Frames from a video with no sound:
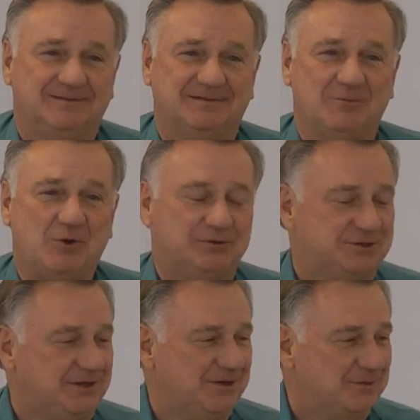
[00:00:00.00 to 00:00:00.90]
some old
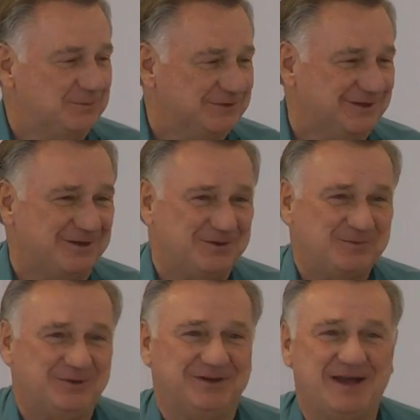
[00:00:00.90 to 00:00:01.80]
GMs,
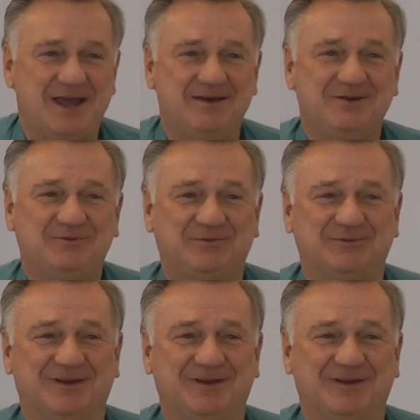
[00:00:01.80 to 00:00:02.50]
Kim and Dan,